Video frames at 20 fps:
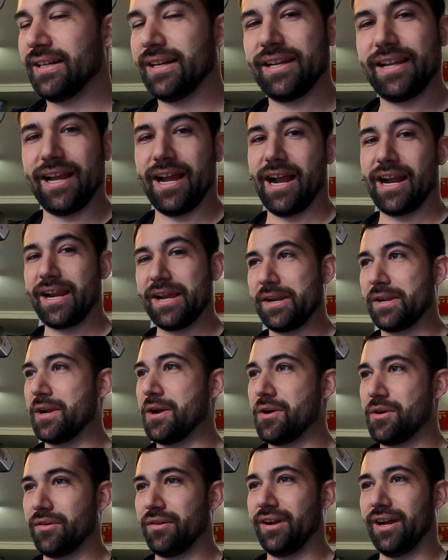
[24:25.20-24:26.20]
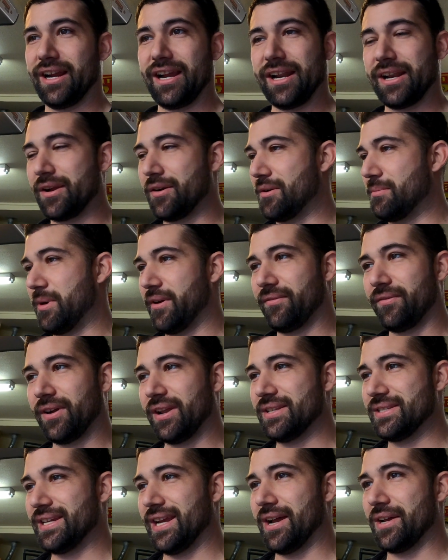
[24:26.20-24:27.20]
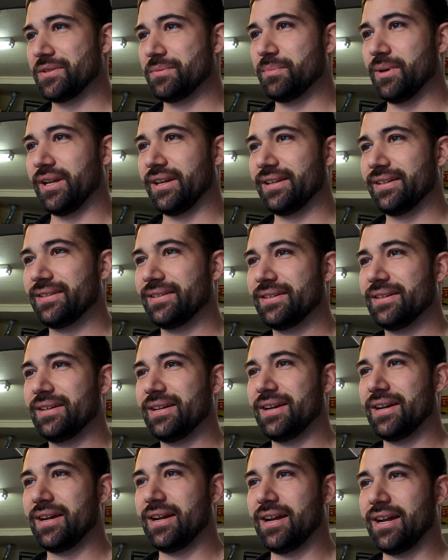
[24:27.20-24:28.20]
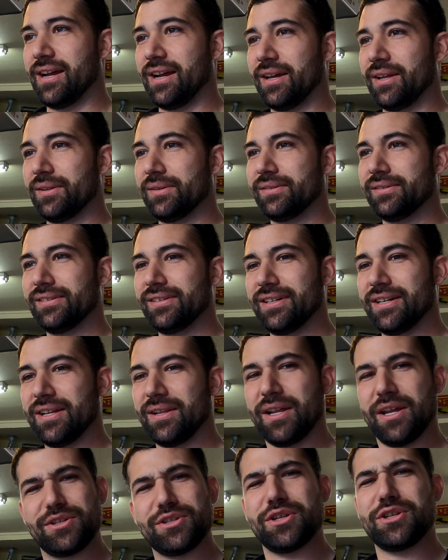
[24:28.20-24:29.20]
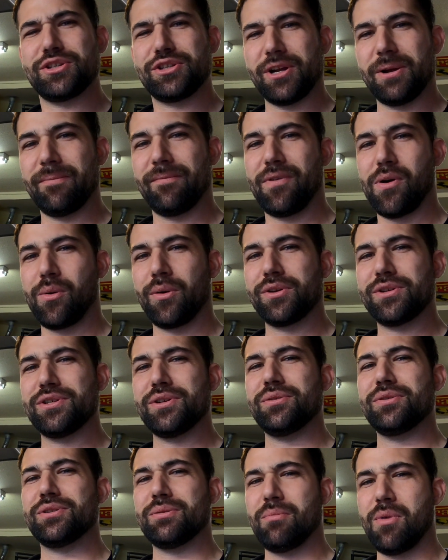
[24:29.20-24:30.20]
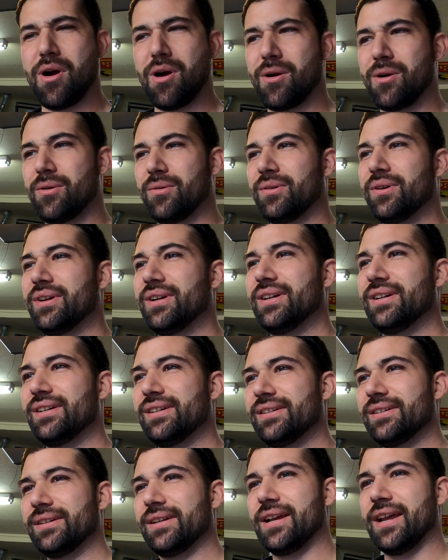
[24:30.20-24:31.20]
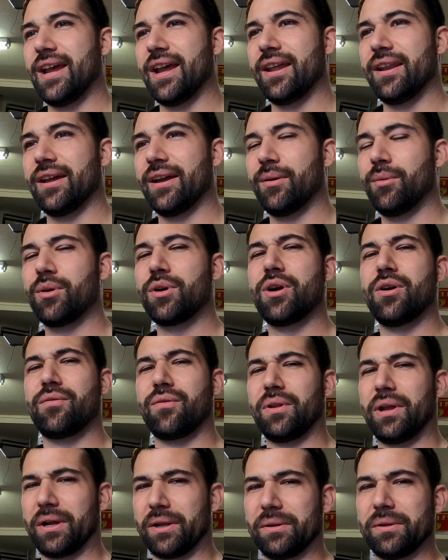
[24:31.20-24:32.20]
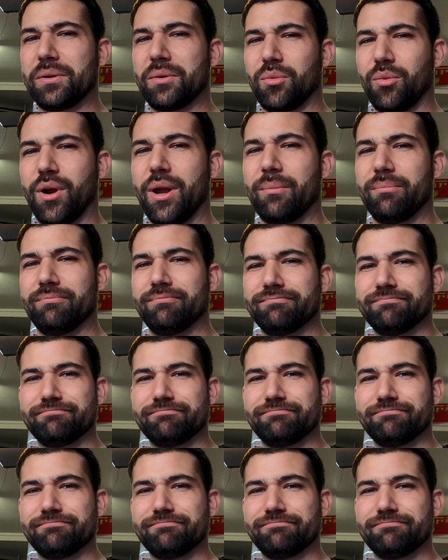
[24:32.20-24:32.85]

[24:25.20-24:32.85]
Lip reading: Yeah, I gotta go to my friend's house, but let's just jump forward to tomorrow, and we'll go for like a little rip.